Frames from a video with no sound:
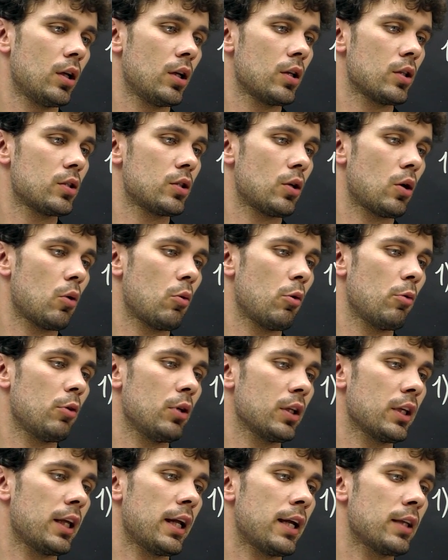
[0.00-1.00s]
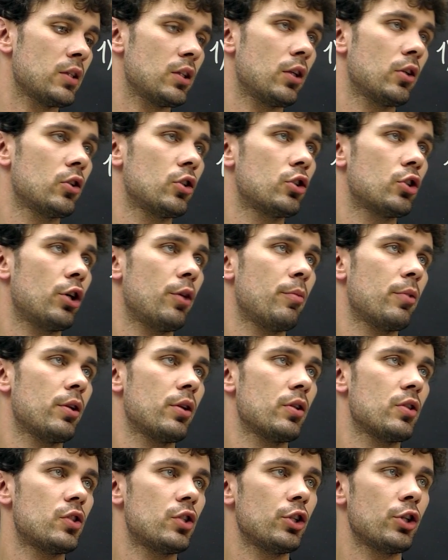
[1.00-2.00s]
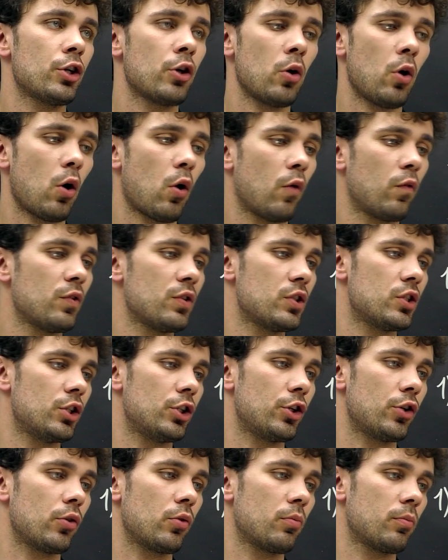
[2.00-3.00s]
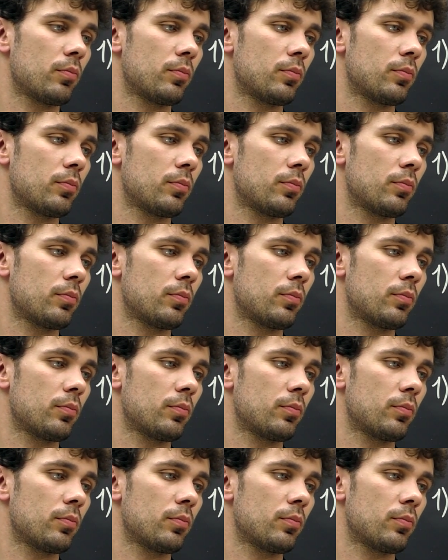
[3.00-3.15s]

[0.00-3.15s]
So we will get indeterminate 0 over 0.